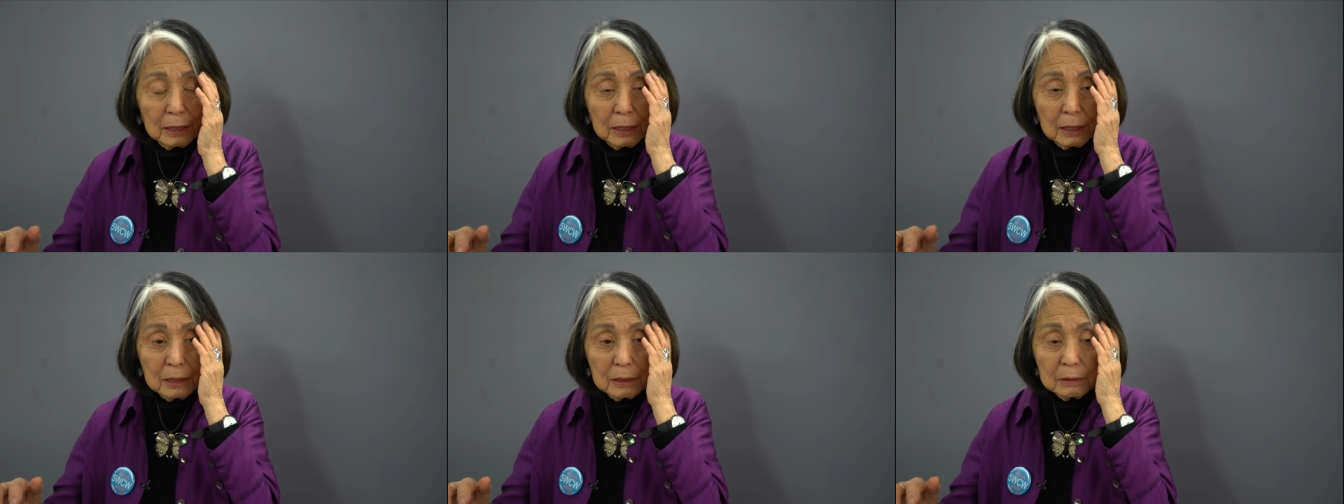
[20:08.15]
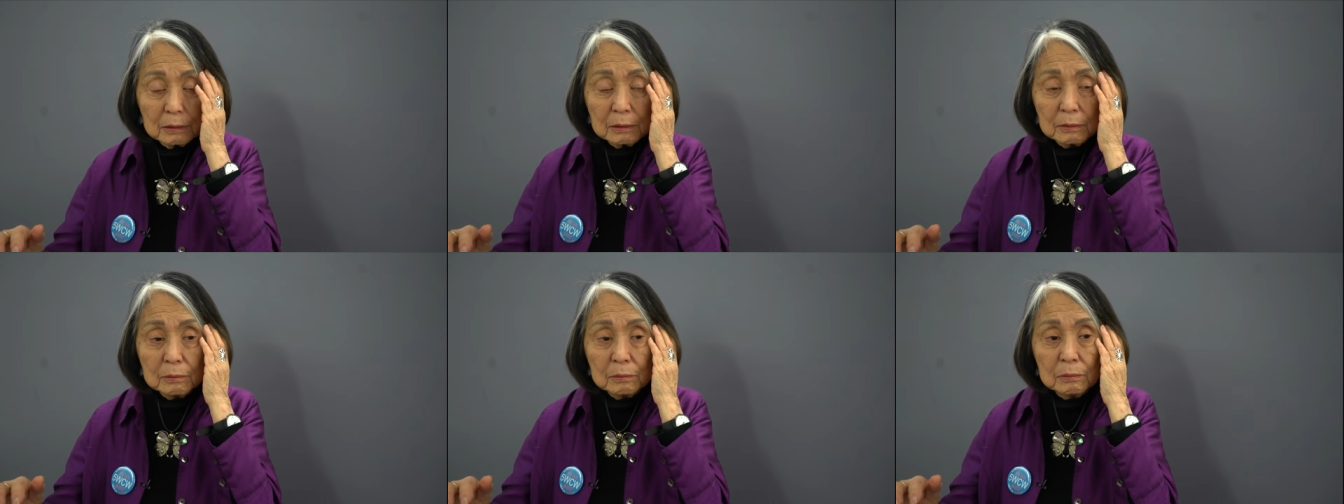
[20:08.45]

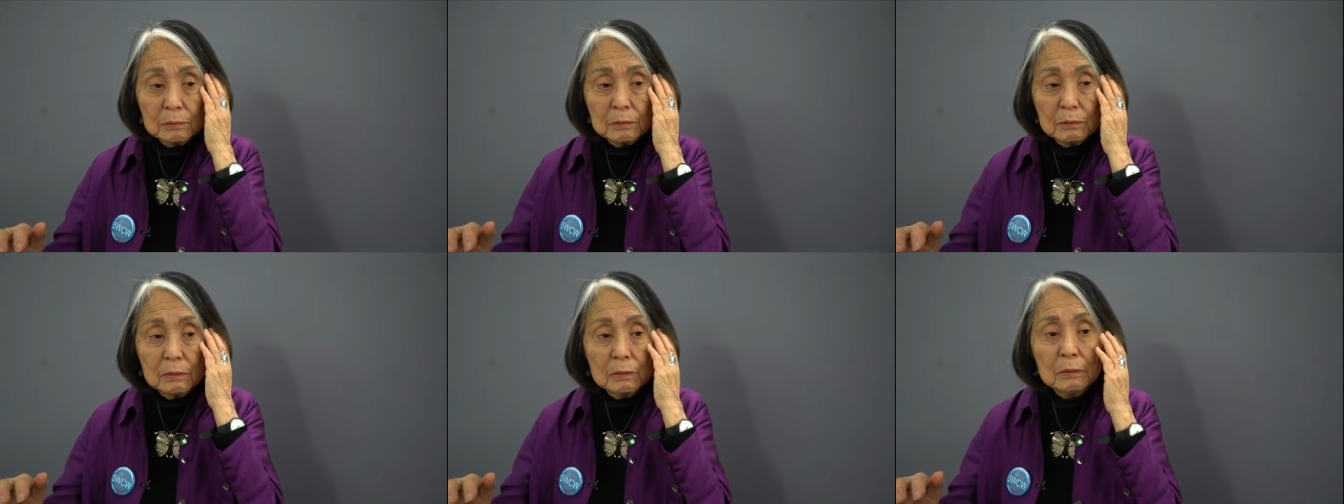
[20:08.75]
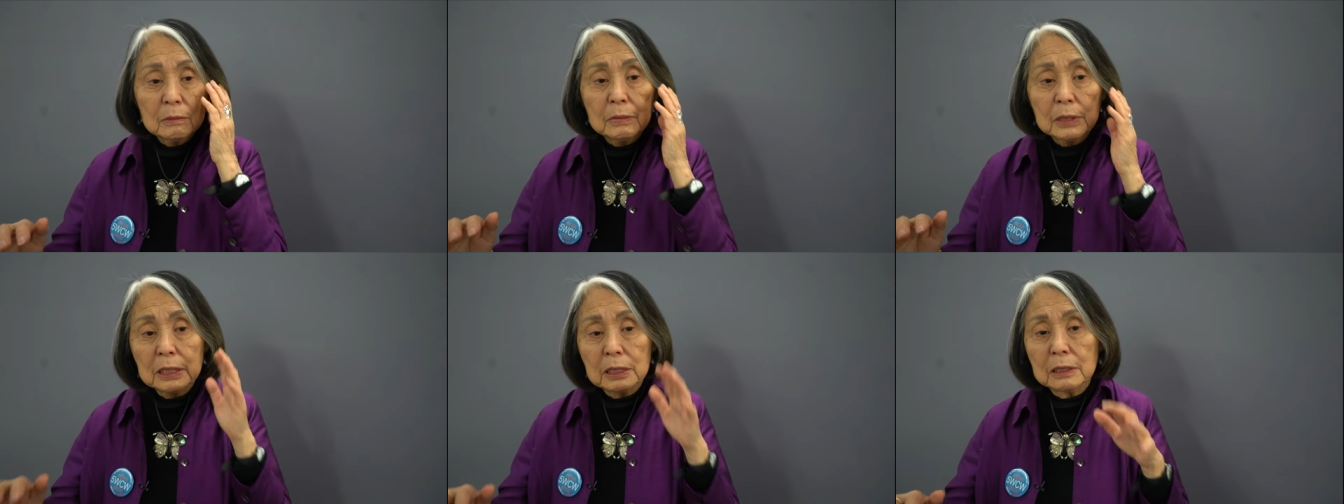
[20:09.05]
and
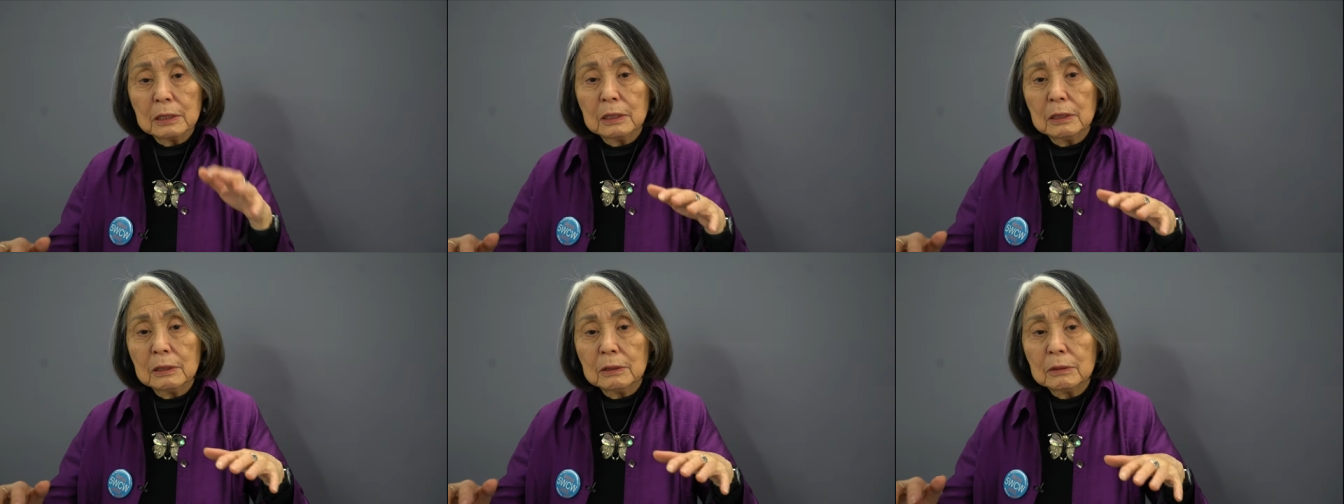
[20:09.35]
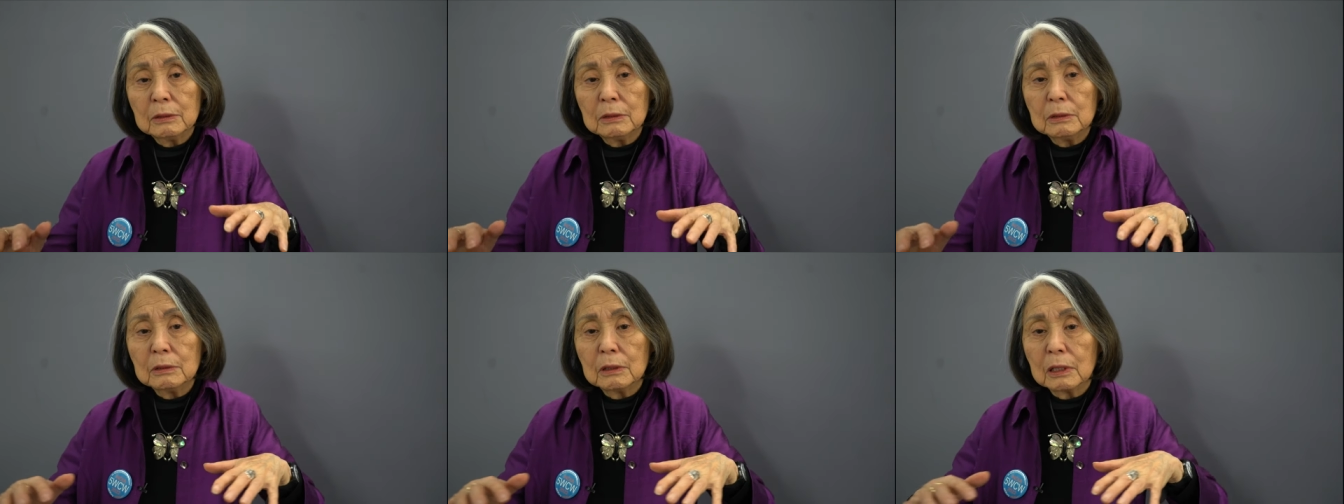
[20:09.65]
men
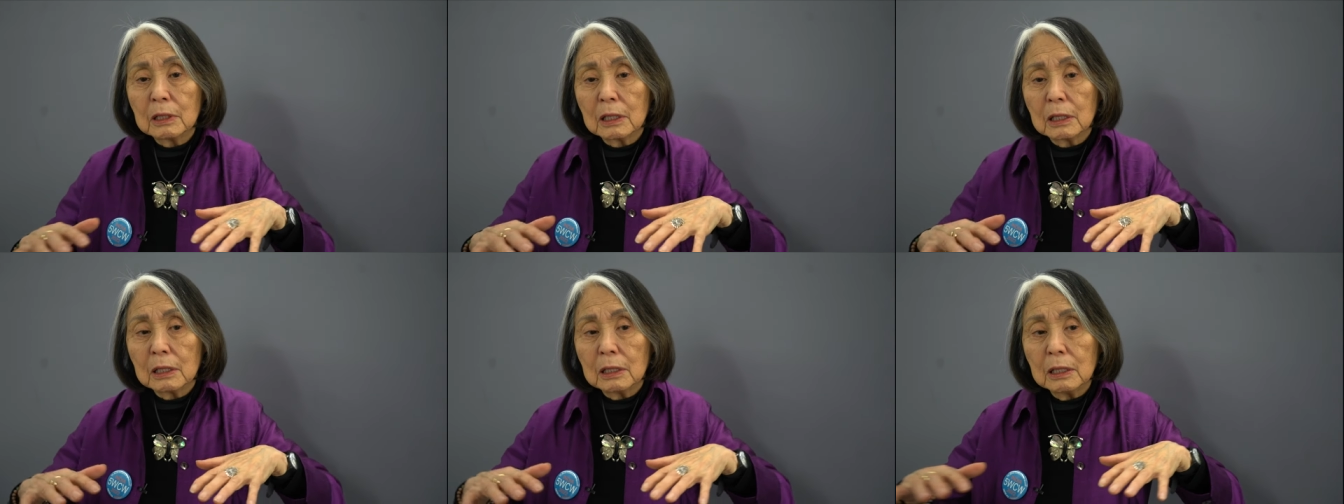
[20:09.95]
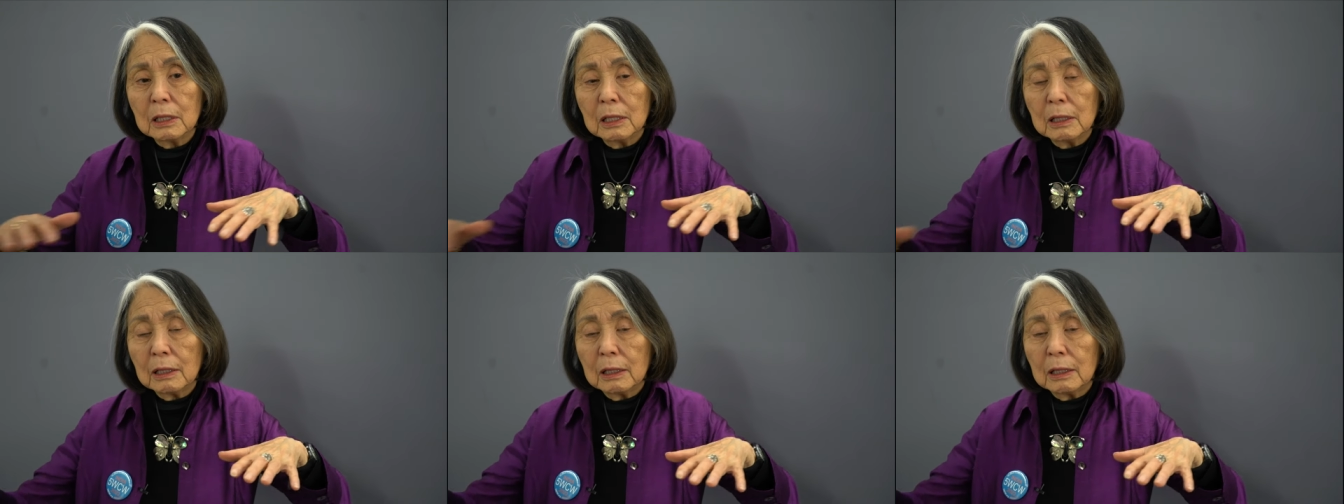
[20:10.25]
who are